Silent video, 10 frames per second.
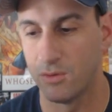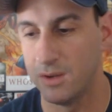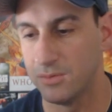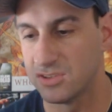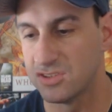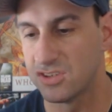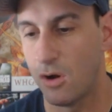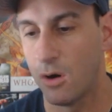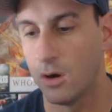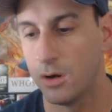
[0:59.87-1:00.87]
Ramos's
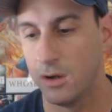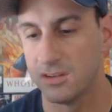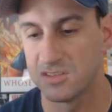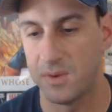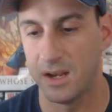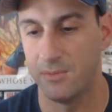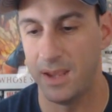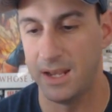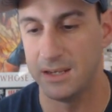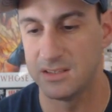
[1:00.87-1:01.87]
art on
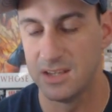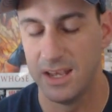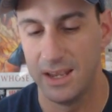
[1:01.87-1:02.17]
Spider-Man.